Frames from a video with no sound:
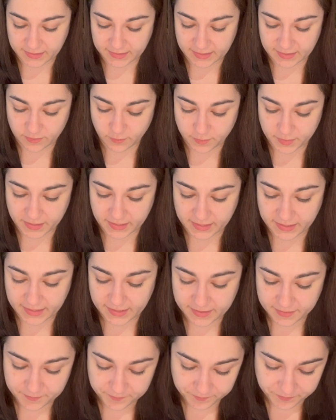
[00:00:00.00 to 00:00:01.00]
a little bit
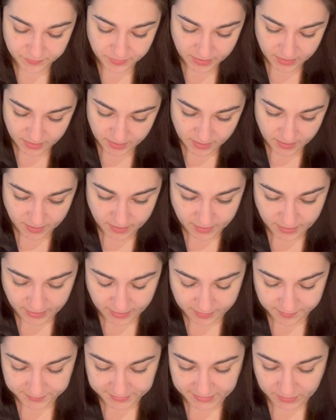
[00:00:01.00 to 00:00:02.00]
easier.
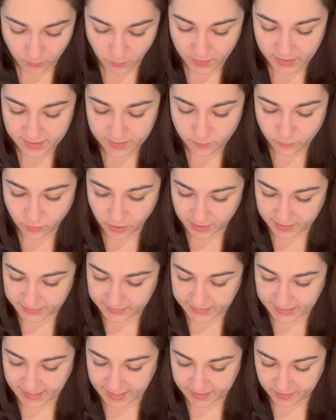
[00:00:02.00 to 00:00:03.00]
So William
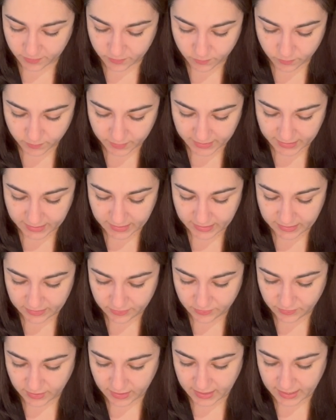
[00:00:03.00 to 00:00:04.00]
writes angle
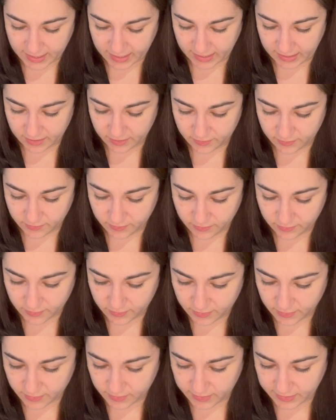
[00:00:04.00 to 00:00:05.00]
EGH.
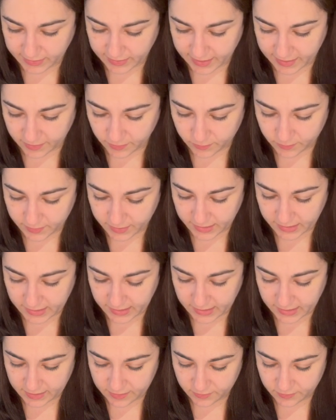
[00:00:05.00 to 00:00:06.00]
So angle
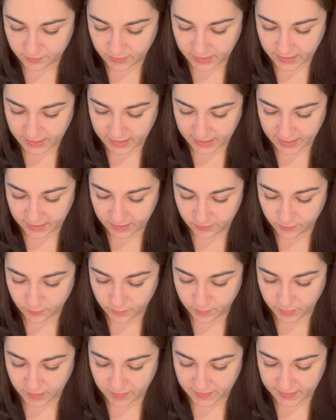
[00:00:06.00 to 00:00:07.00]
EGH
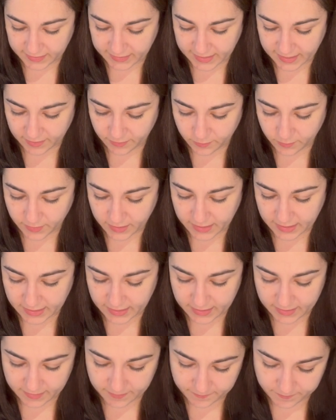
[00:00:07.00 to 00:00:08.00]
would be this angle
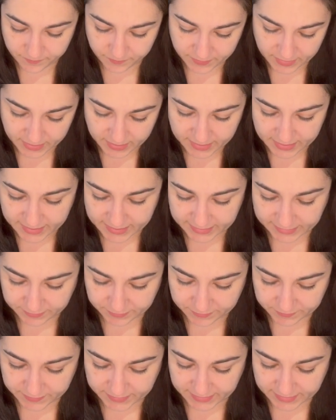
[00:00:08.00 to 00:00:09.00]
here. It's
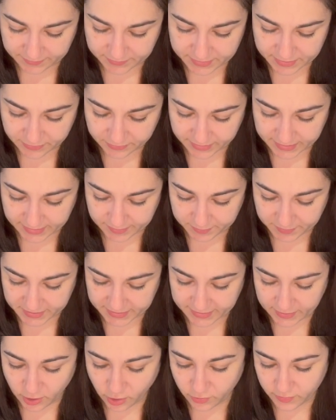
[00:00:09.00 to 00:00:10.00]
57 degrees
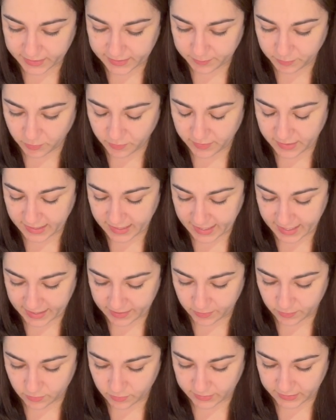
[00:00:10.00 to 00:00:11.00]
because corresponding
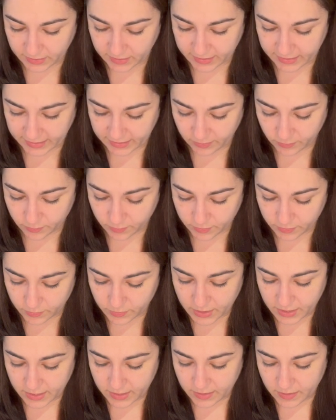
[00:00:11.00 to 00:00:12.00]
angles are equal.
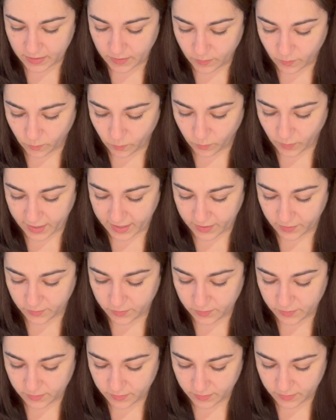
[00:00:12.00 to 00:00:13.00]
Well,